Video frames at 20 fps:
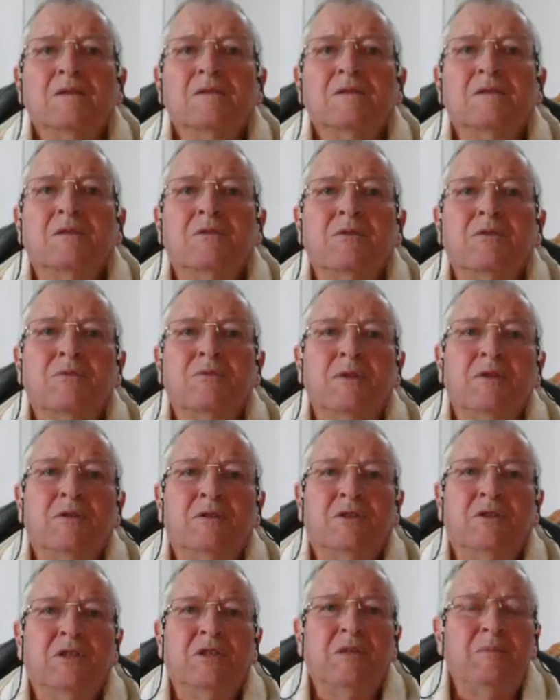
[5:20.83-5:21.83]
So if we're
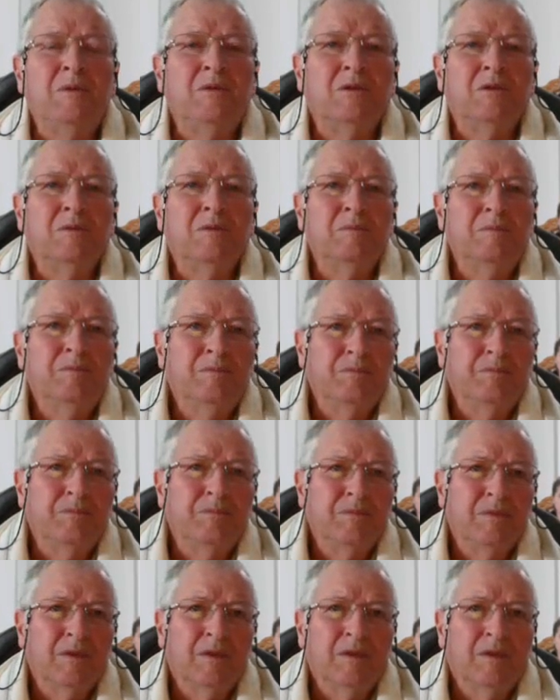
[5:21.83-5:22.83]
not keeping them,
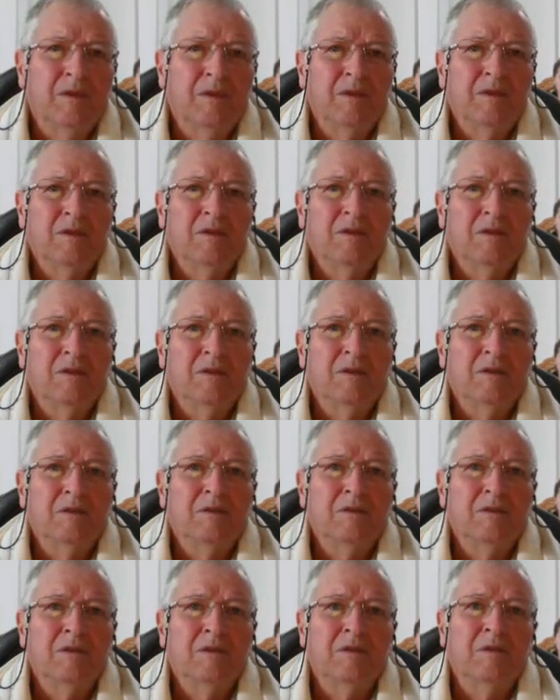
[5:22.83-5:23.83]

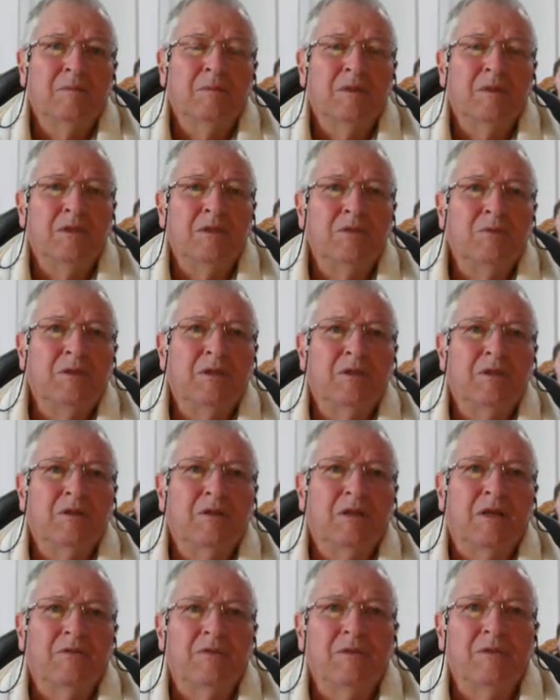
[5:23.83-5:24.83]
then it means we
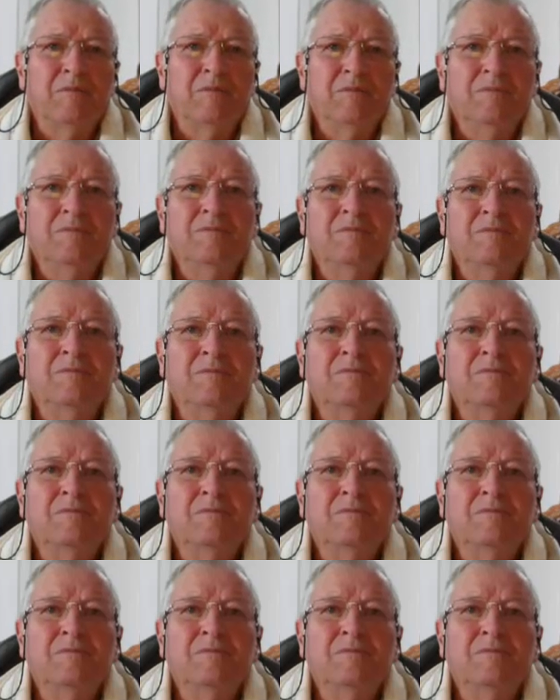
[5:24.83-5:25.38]
don't love him.